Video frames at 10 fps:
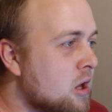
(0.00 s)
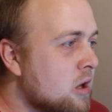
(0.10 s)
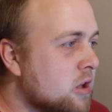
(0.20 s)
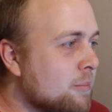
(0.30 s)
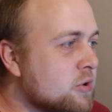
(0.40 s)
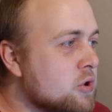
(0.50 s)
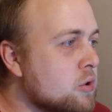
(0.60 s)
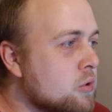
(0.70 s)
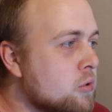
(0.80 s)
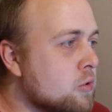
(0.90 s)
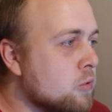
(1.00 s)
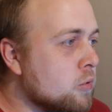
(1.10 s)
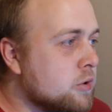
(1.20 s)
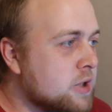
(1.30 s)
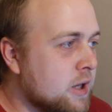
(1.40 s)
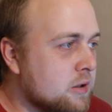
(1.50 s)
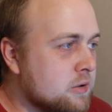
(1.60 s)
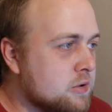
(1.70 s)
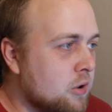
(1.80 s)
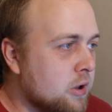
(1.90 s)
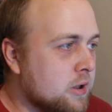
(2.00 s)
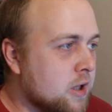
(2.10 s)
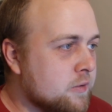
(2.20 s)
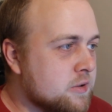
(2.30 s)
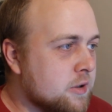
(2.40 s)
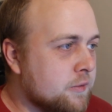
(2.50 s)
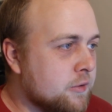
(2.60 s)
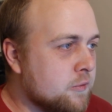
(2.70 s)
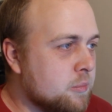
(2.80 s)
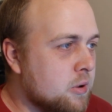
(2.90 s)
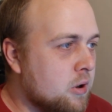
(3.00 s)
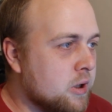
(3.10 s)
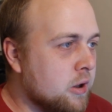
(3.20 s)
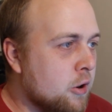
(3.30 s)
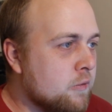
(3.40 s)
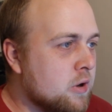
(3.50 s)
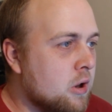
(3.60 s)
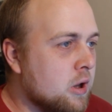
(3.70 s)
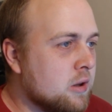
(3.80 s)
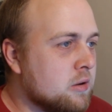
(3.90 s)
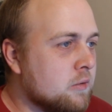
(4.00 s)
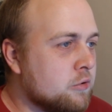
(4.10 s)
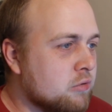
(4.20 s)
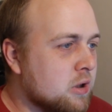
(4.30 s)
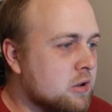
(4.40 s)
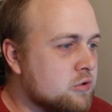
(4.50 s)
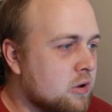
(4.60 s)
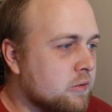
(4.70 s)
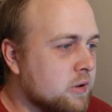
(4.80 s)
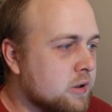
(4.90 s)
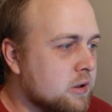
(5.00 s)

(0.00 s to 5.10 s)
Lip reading: Number 2, $10 gift certificate for parking overnight instead of drinking and driving.